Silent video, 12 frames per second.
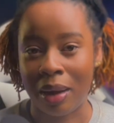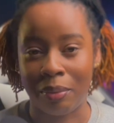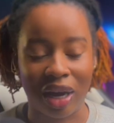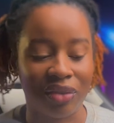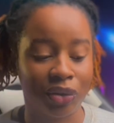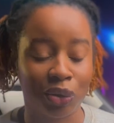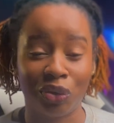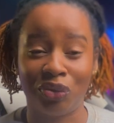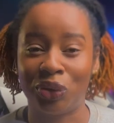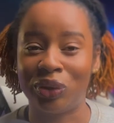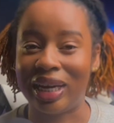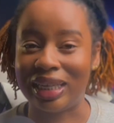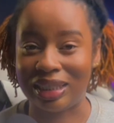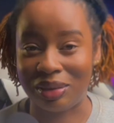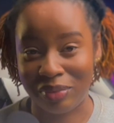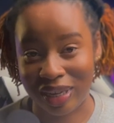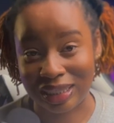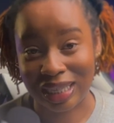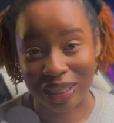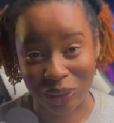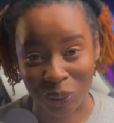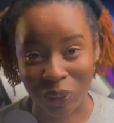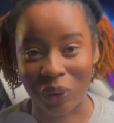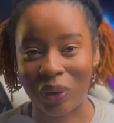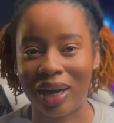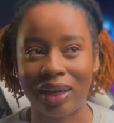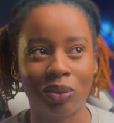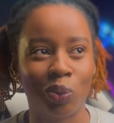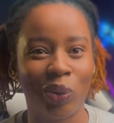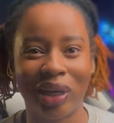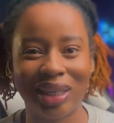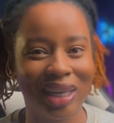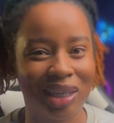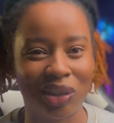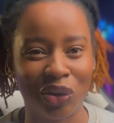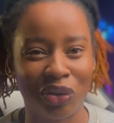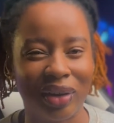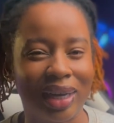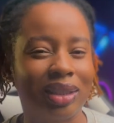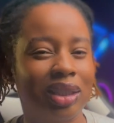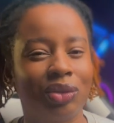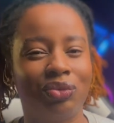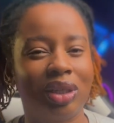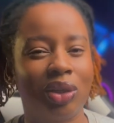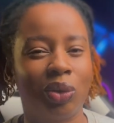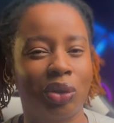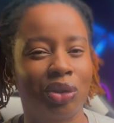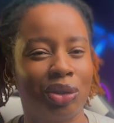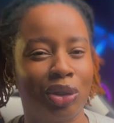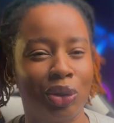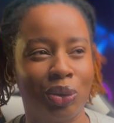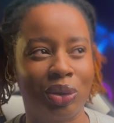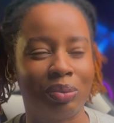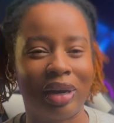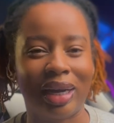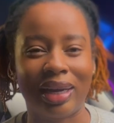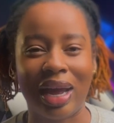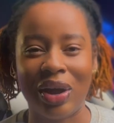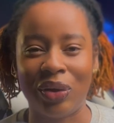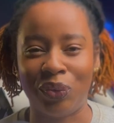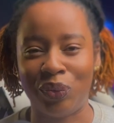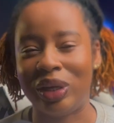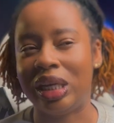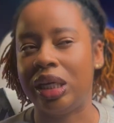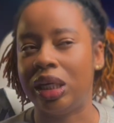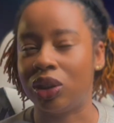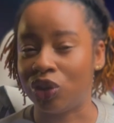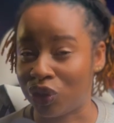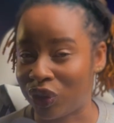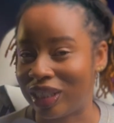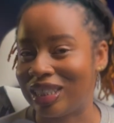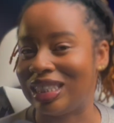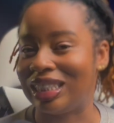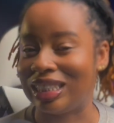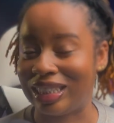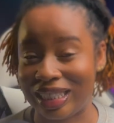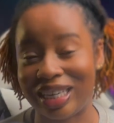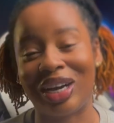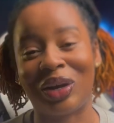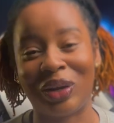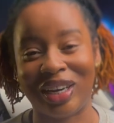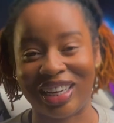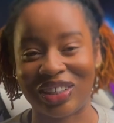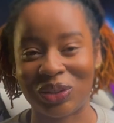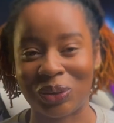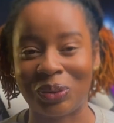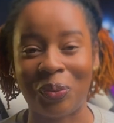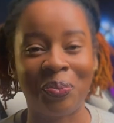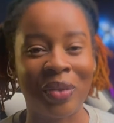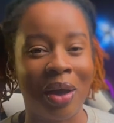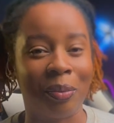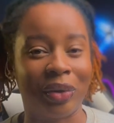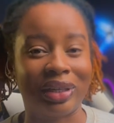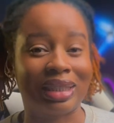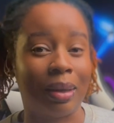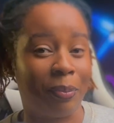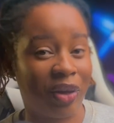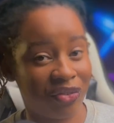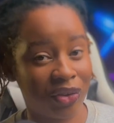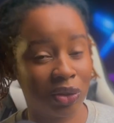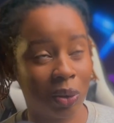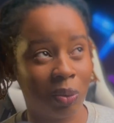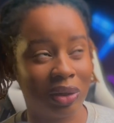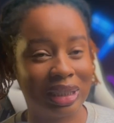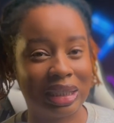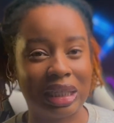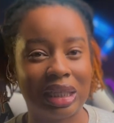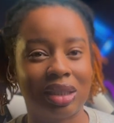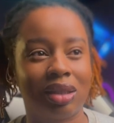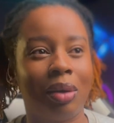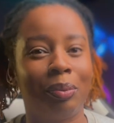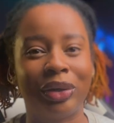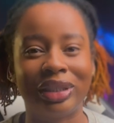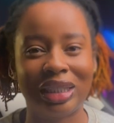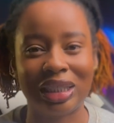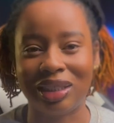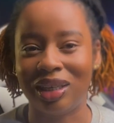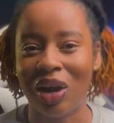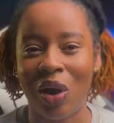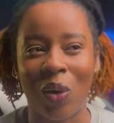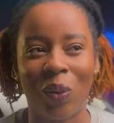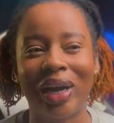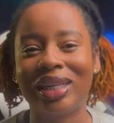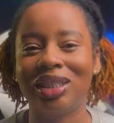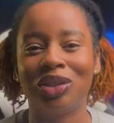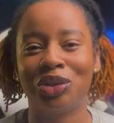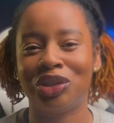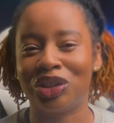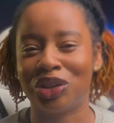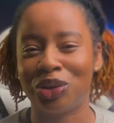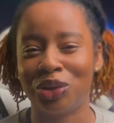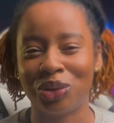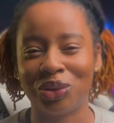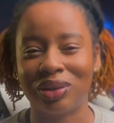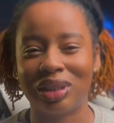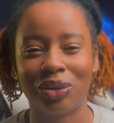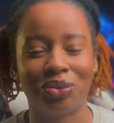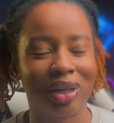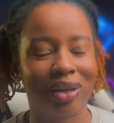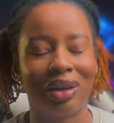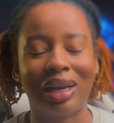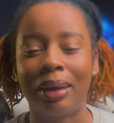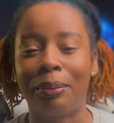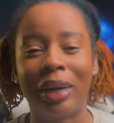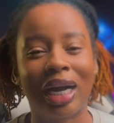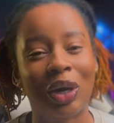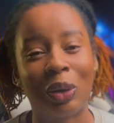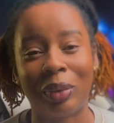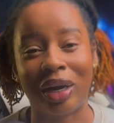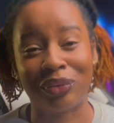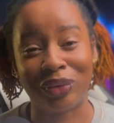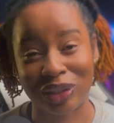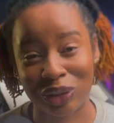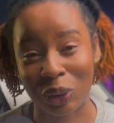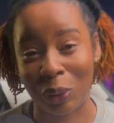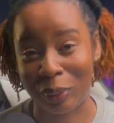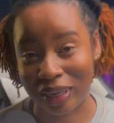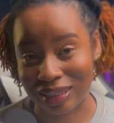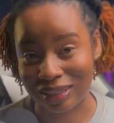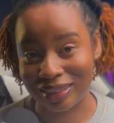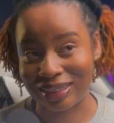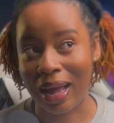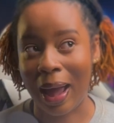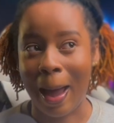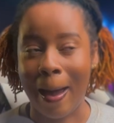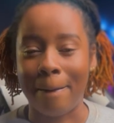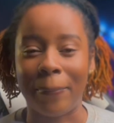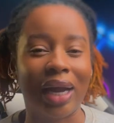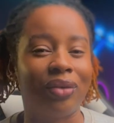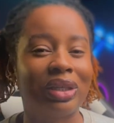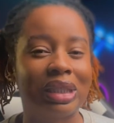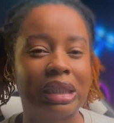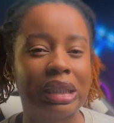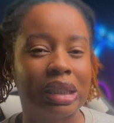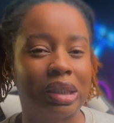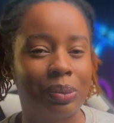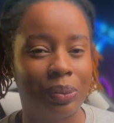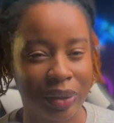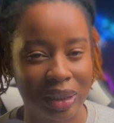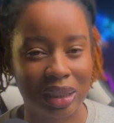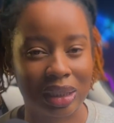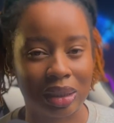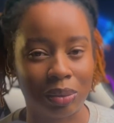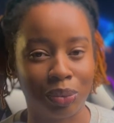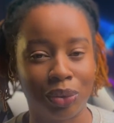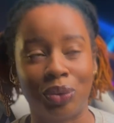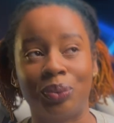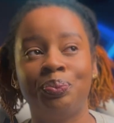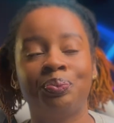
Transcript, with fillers: My photo folder is a mess as well. And weirdly enough, I didn't really want to lose my really interesting sticker collection. But before someone says, Buddy, why didn't you just use the regular backup and restore method? My reason is pretty simple.